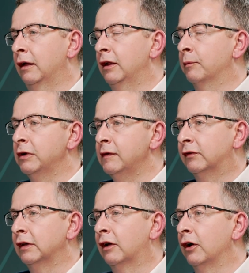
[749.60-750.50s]
in the
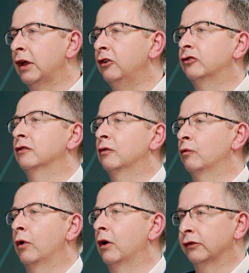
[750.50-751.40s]
previous incarnation
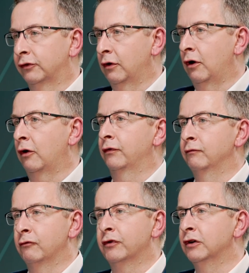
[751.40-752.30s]
was
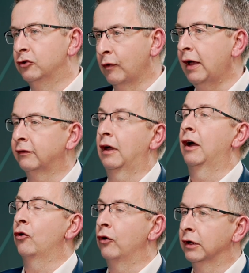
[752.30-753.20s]
often referred to as
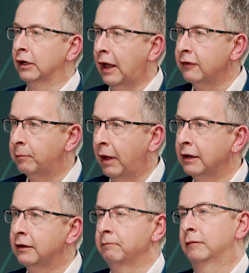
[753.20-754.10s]
an oil and gas
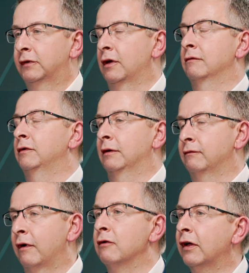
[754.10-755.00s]
bank, mm-hmm. so you know,
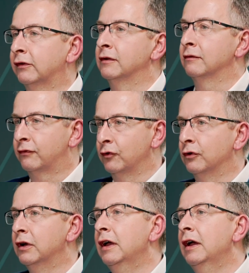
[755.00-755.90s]
very resonant
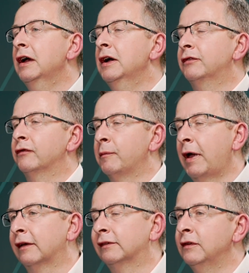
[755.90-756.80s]
for for, for
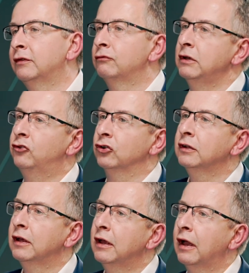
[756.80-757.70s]
banks in this region.